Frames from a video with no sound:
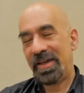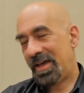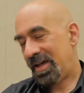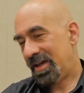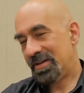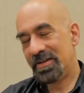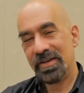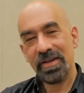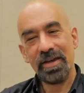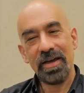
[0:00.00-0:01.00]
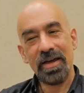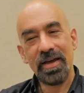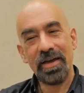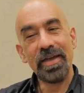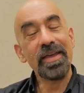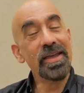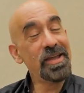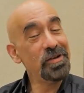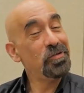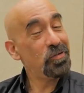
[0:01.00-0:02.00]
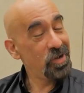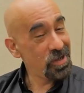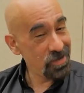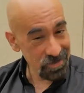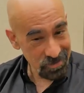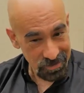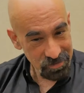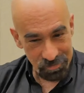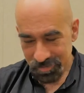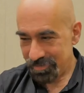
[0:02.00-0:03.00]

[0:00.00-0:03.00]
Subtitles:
And intriguingly,